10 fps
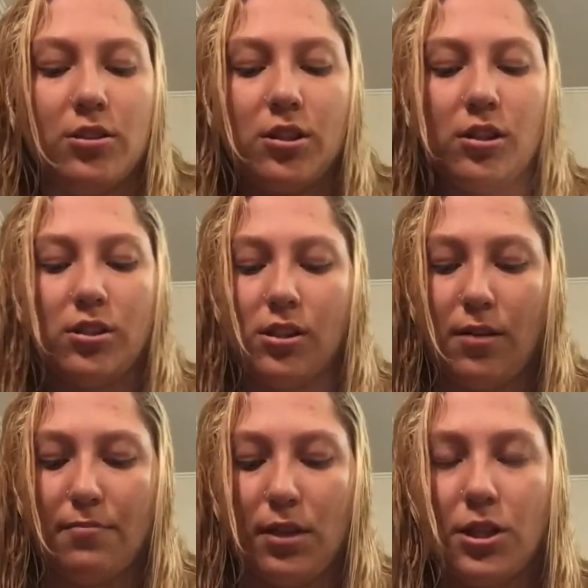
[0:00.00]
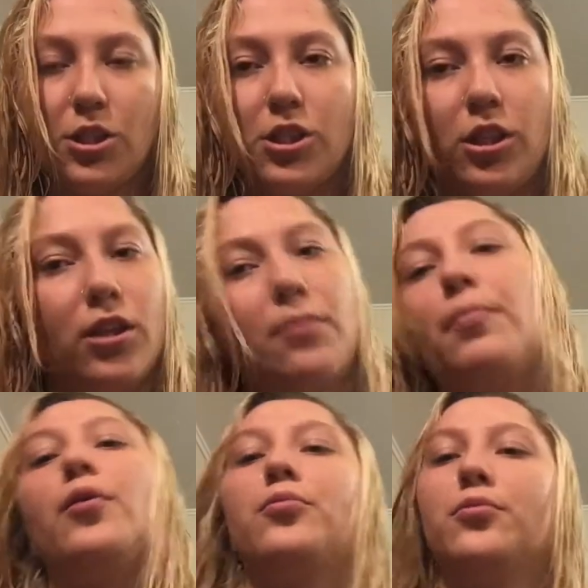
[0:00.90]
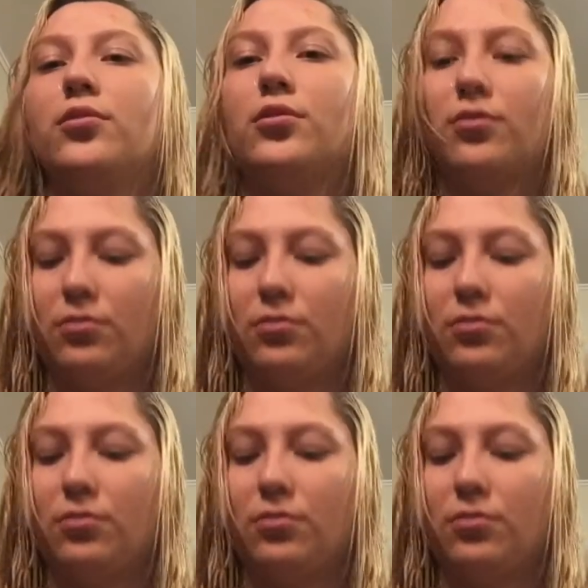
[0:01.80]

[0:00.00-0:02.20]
just on my cheekbones,